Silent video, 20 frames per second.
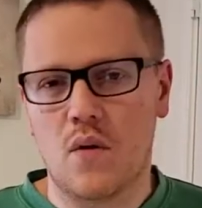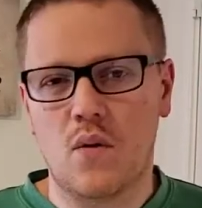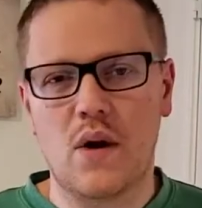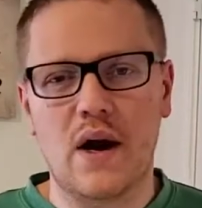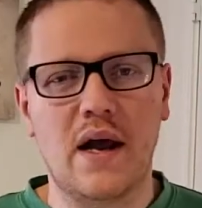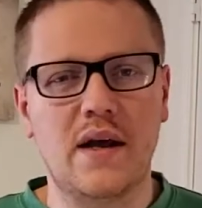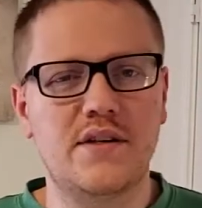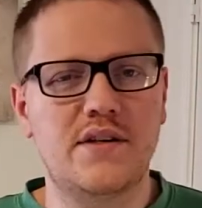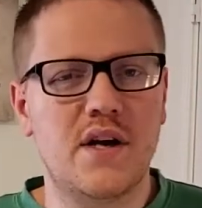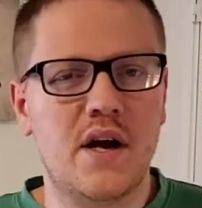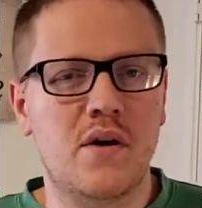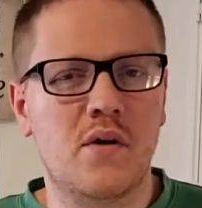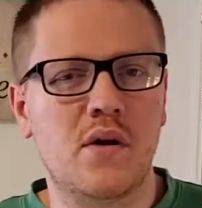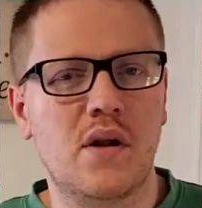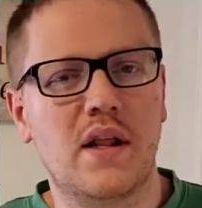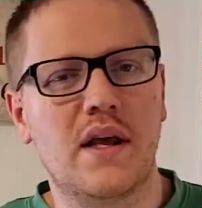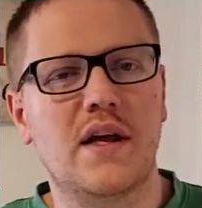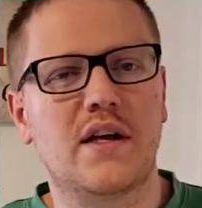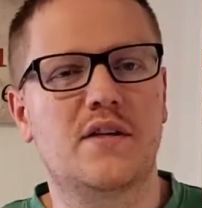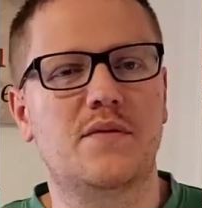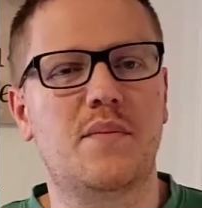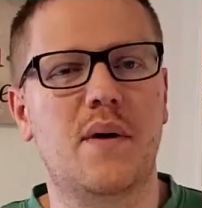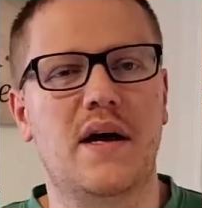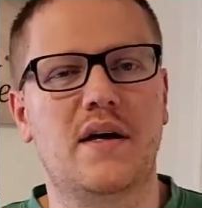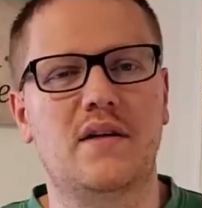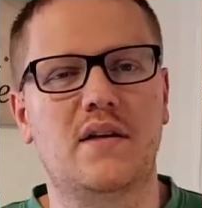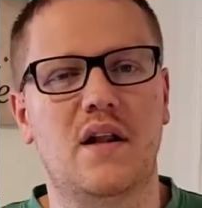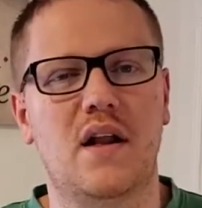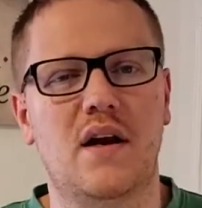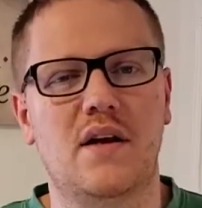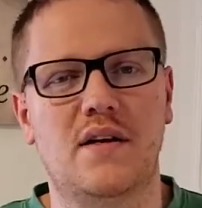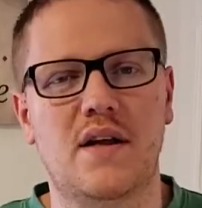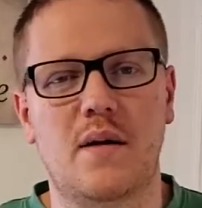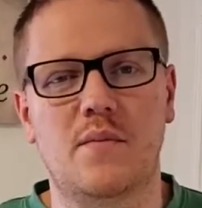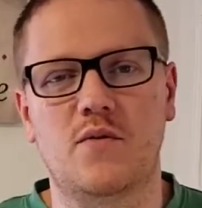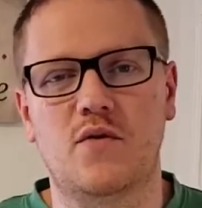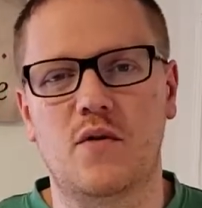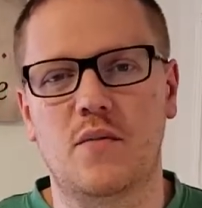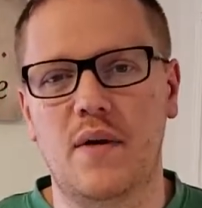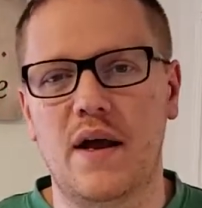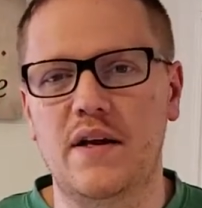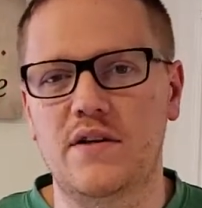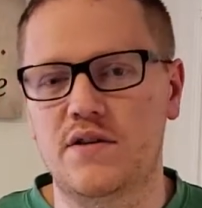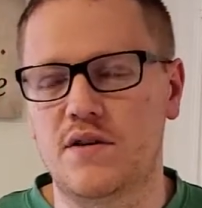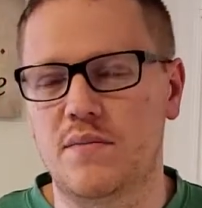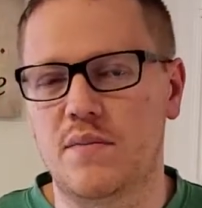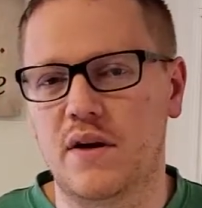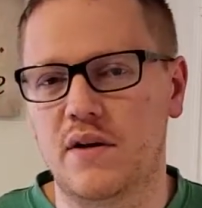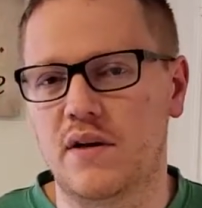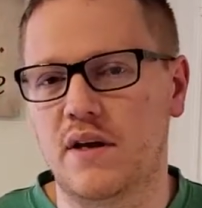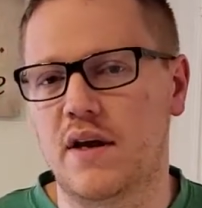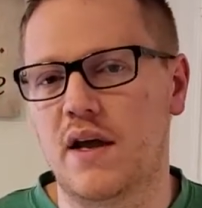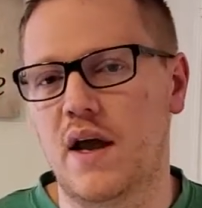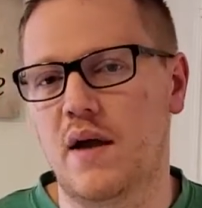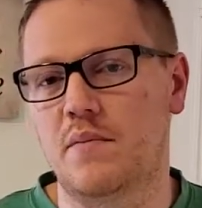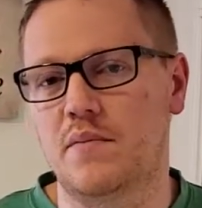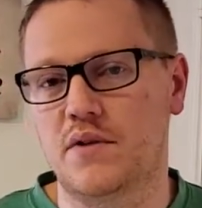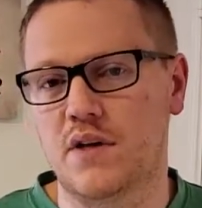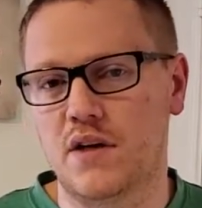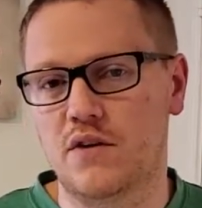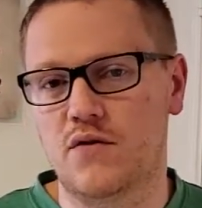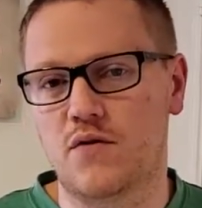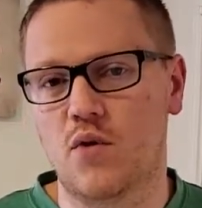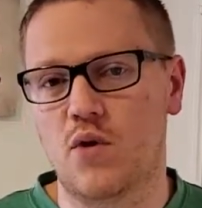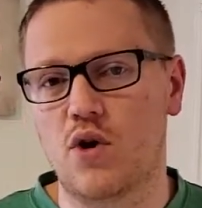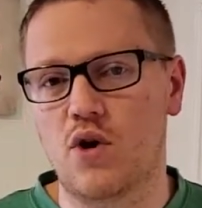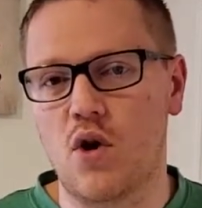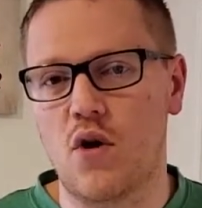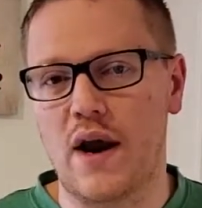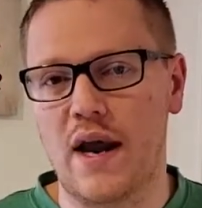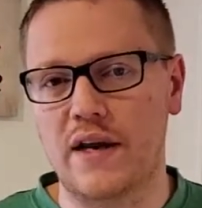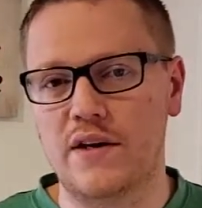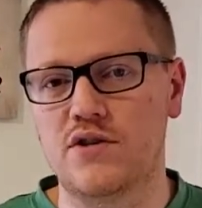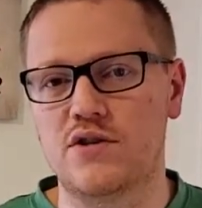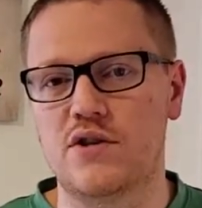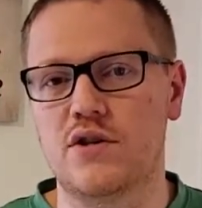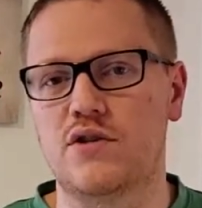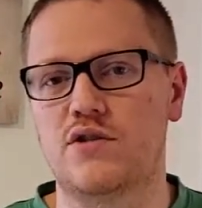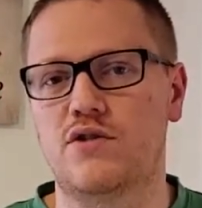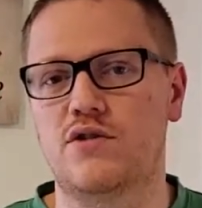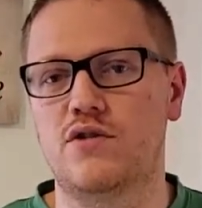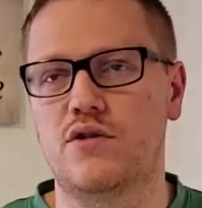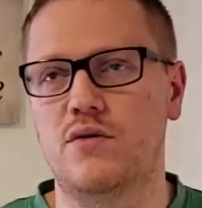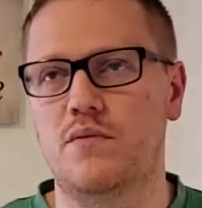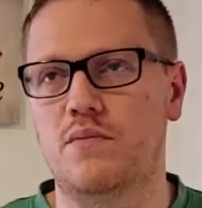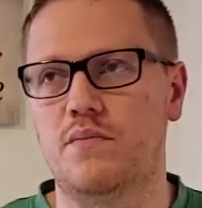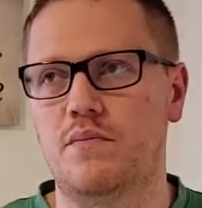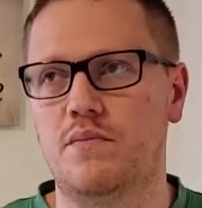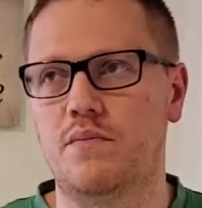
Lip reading: what I generally expect a lot of times from engine building games is for your engine to